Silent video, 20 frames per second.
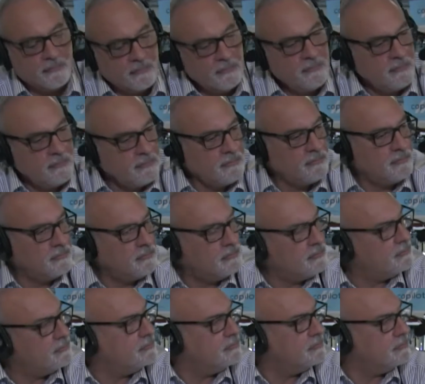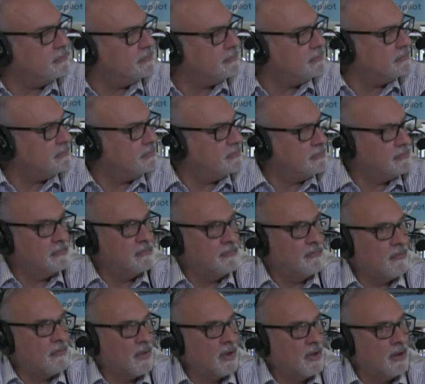
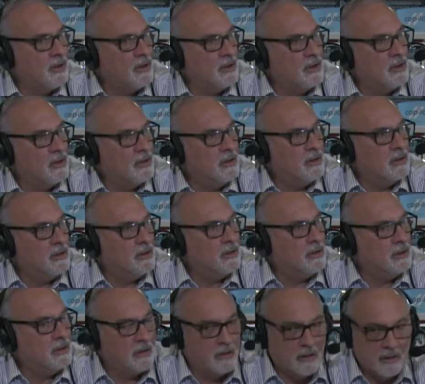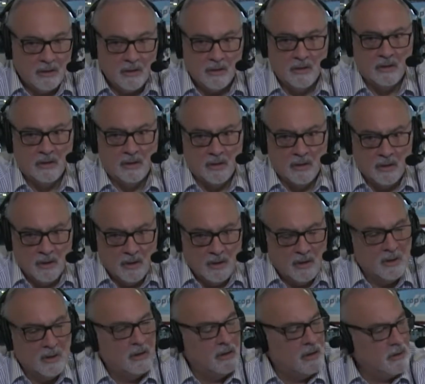
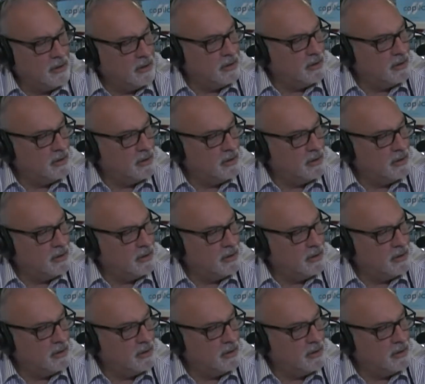The person shown says nothing.